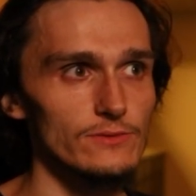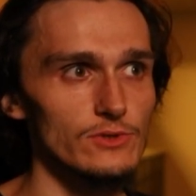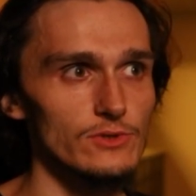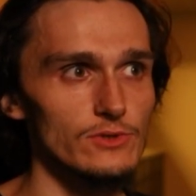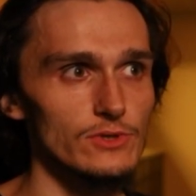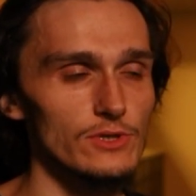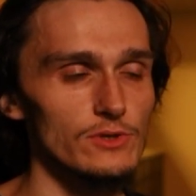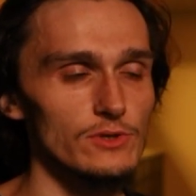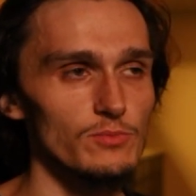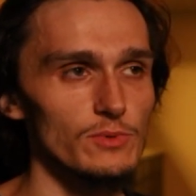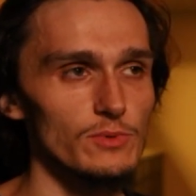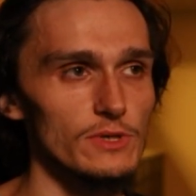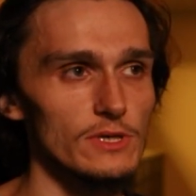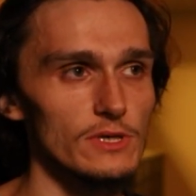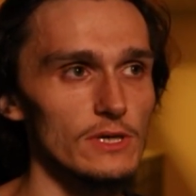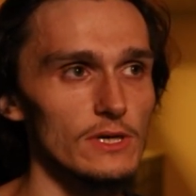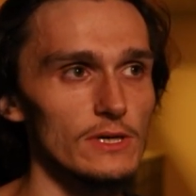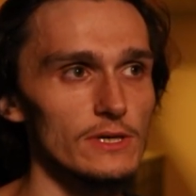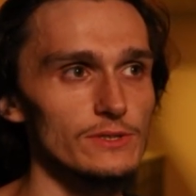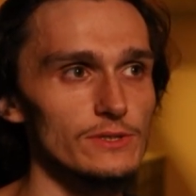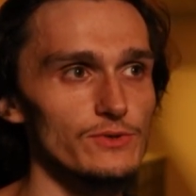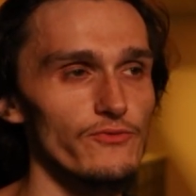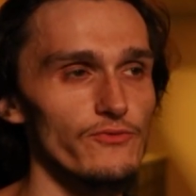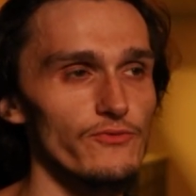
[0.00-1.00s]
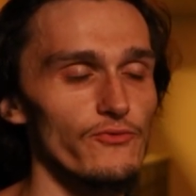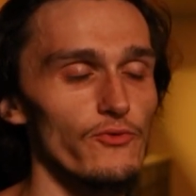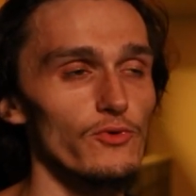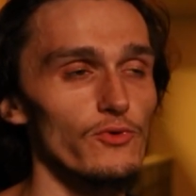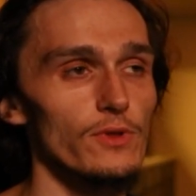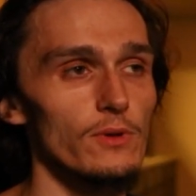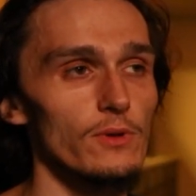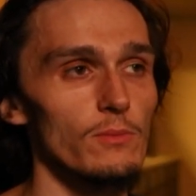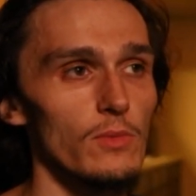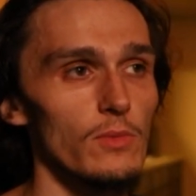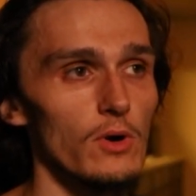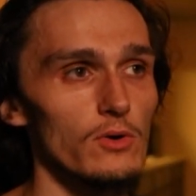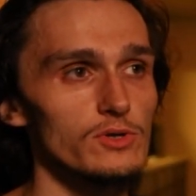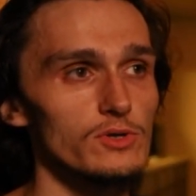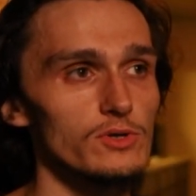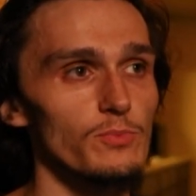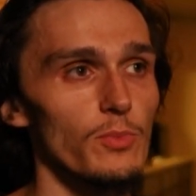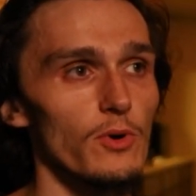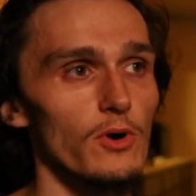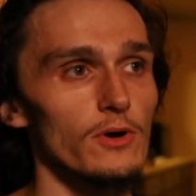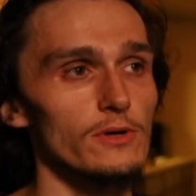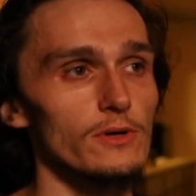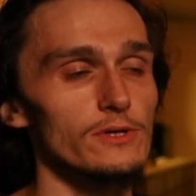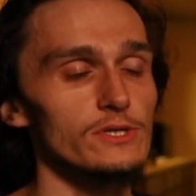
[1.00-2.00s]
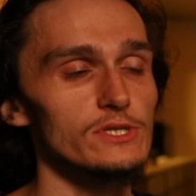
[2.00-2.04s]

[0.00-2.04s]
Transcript: just because for the most part,